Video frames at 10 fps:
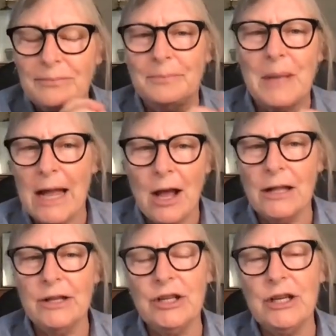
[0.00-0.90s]

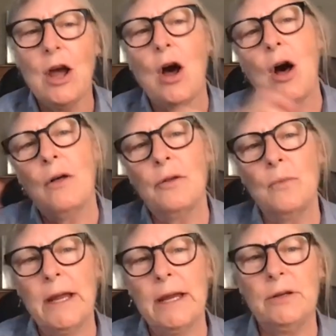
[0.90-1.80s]
microbiology all the
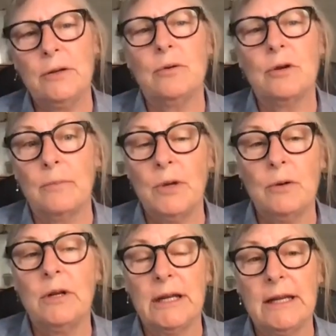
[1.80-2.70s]
way to
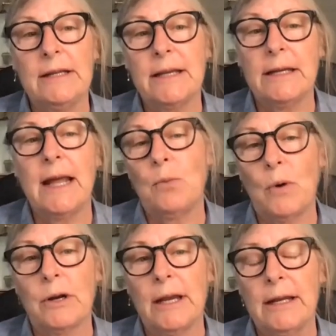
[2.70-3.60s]
communities and
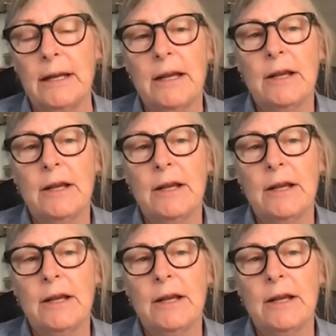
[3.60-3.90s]
networking.